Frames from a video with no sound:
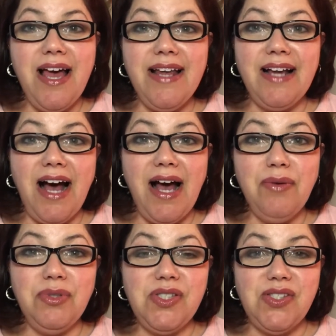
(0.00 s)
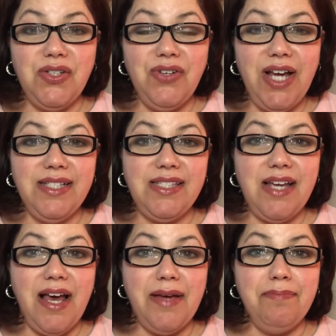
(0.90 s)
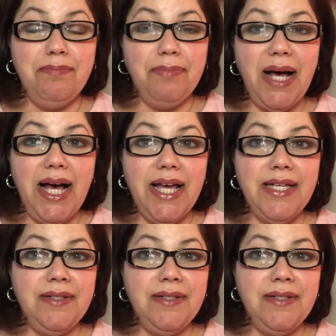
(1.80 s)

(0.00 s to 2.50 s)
and I will see you next time. Bye.